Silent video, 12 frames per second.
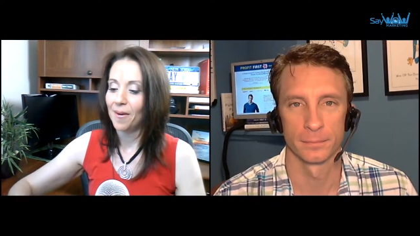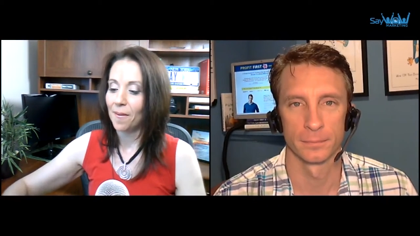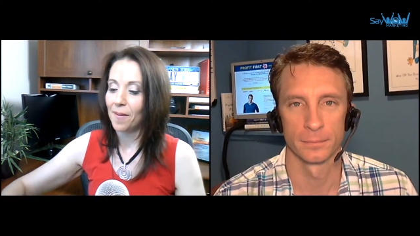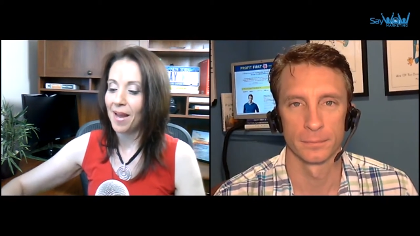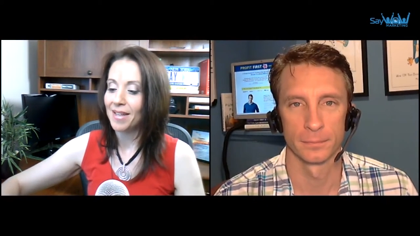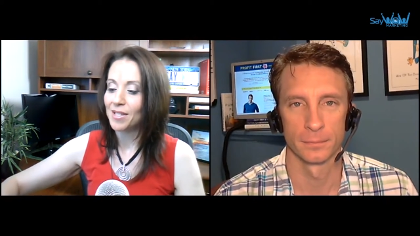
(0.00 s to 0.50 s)

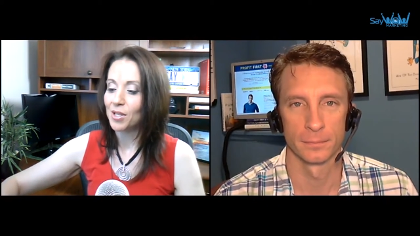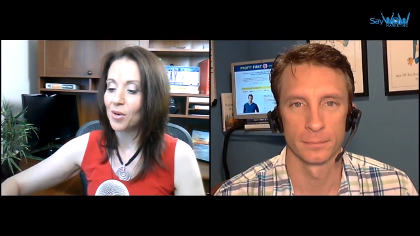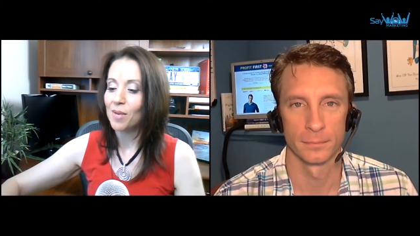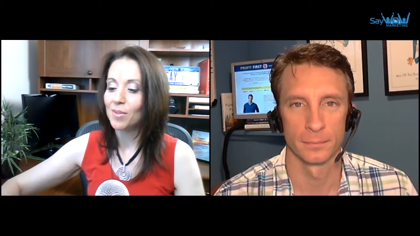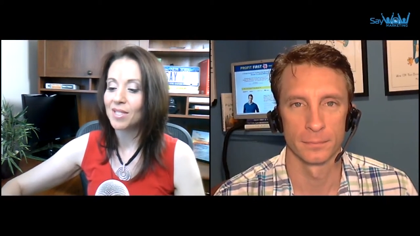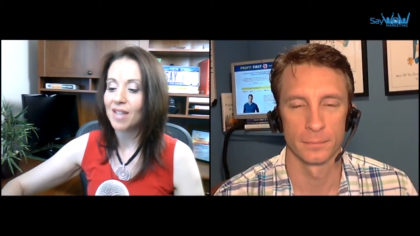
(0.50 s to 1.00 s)
Speaker 1: Okay, so
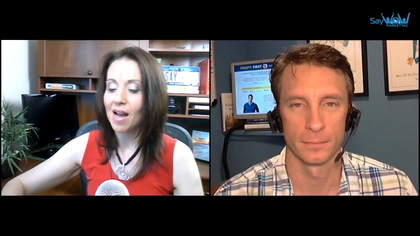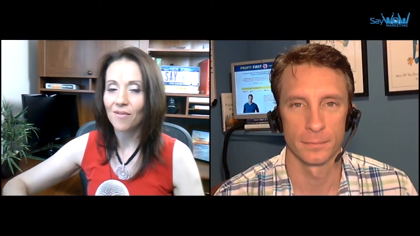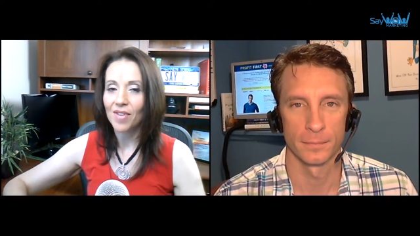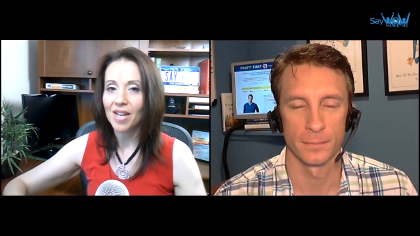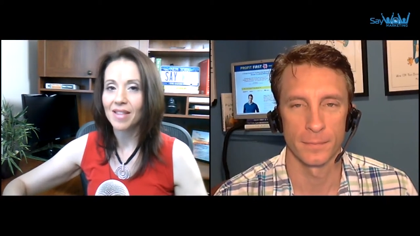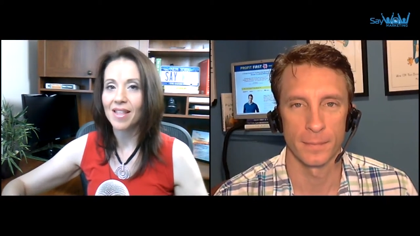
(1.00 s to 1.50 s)
he was
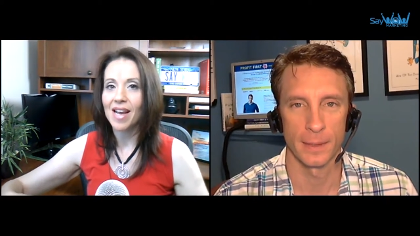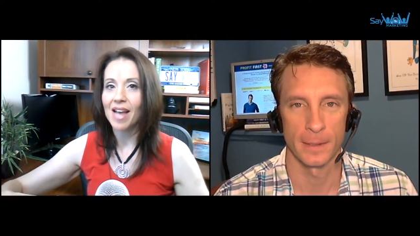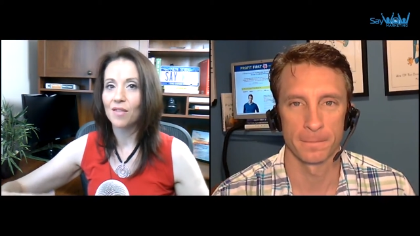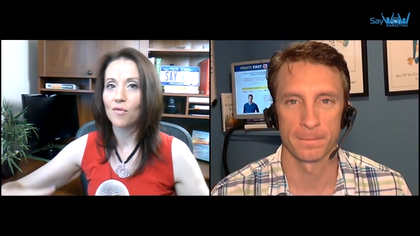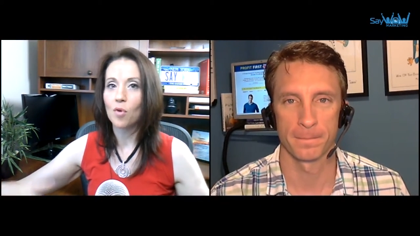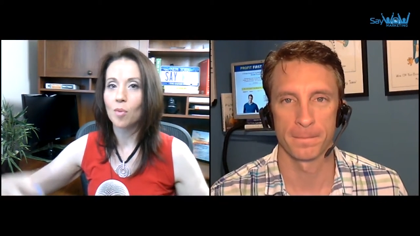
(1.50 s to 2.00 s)
confident that he had
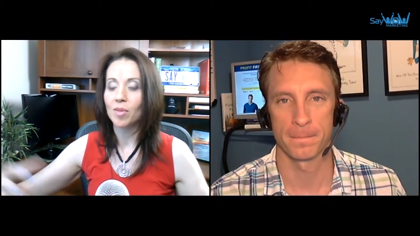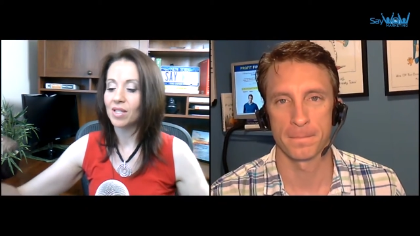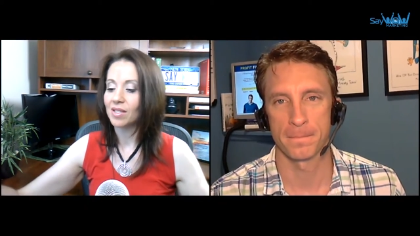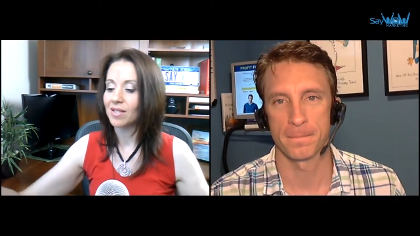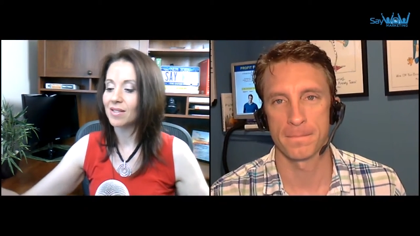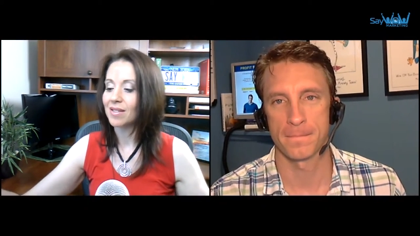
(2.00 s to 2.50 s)
the formula
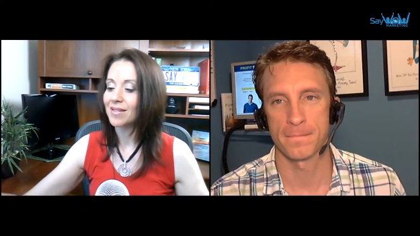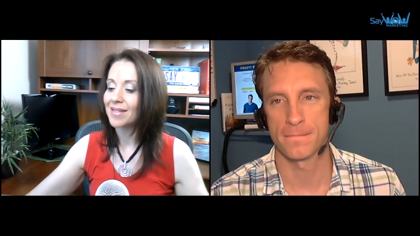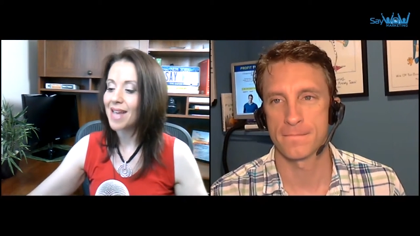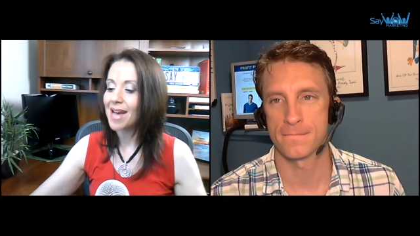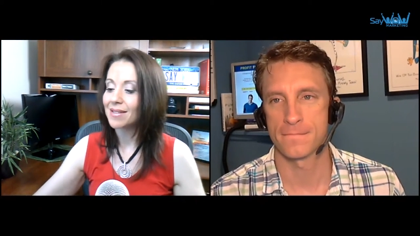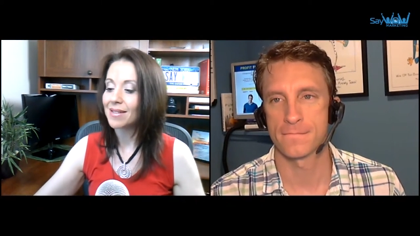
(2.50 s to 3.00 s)
to
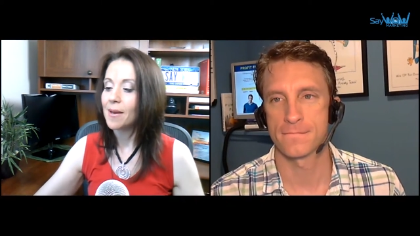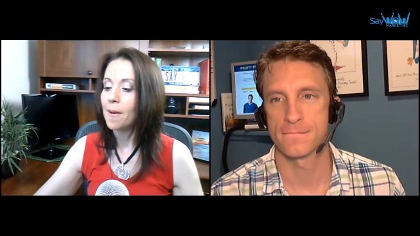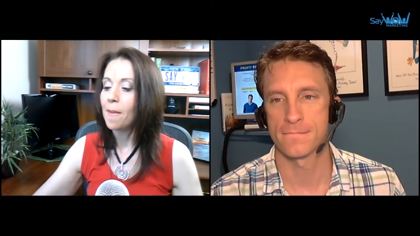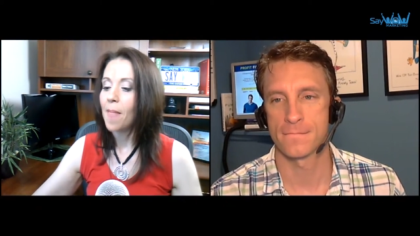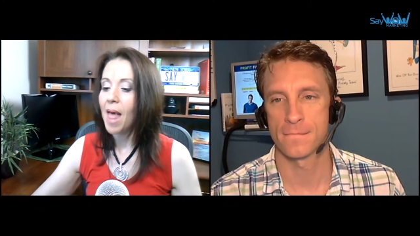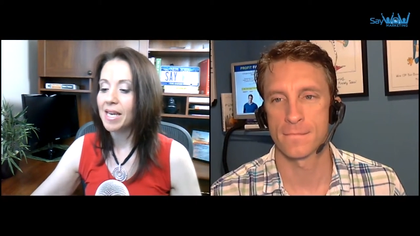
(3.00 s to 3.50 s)
success
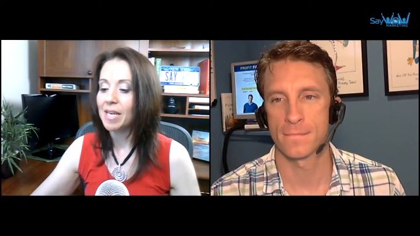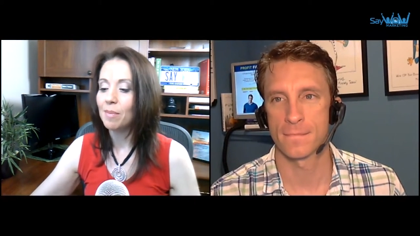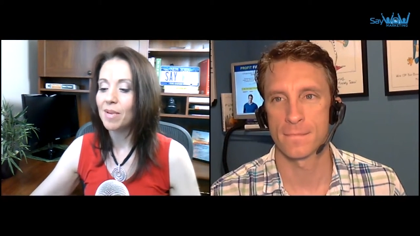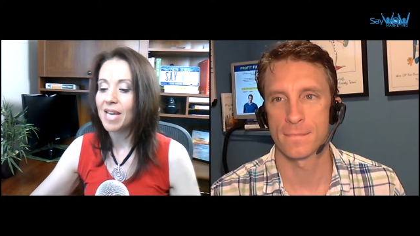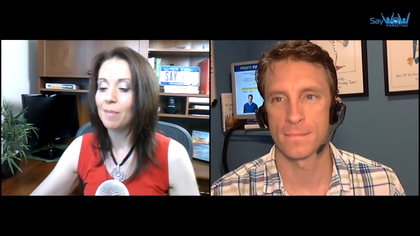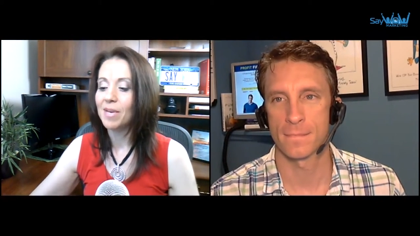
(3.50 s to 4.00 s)
and he
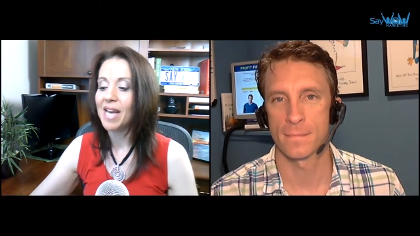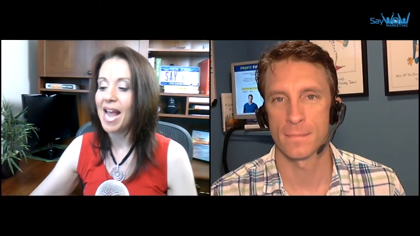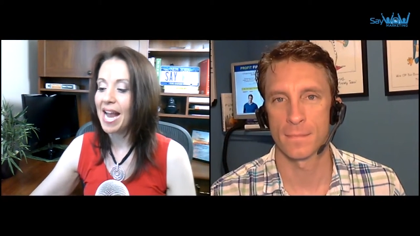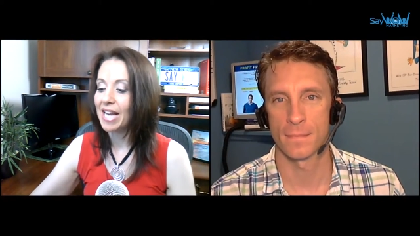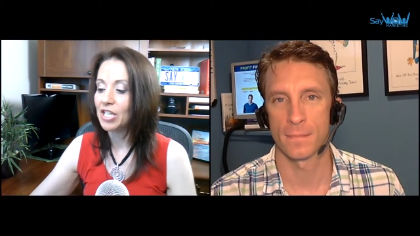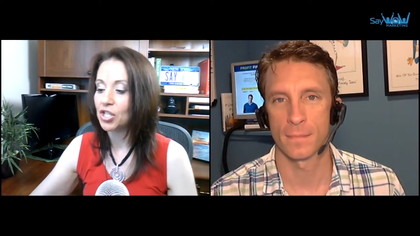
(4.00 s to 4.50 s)
became an
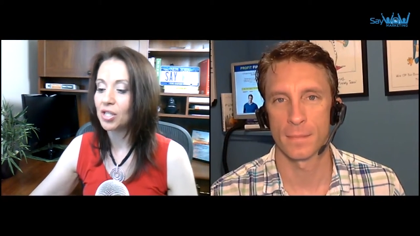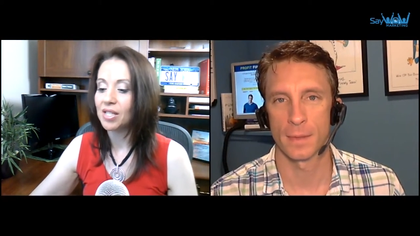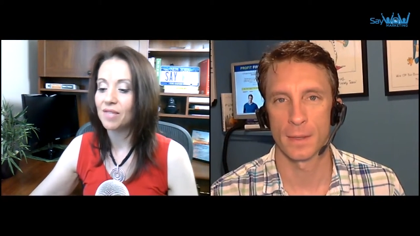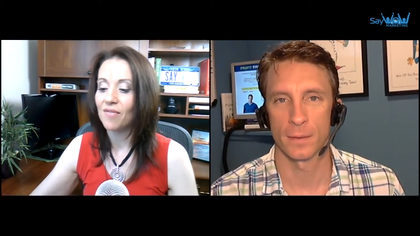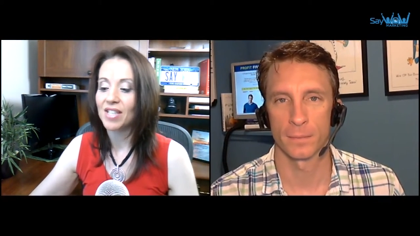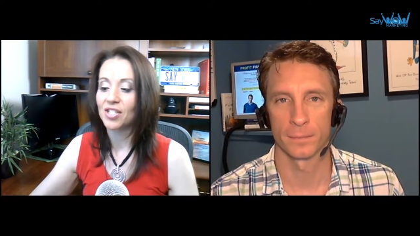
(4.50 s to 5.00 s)
angel
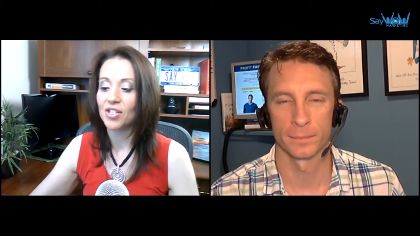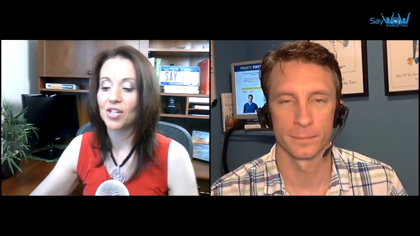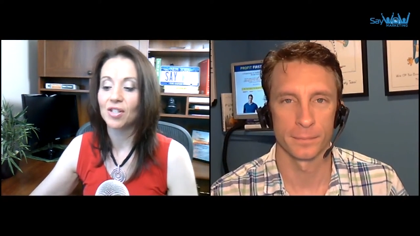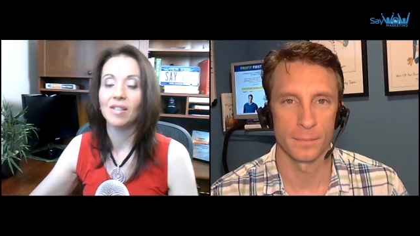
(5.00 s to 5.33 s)
investor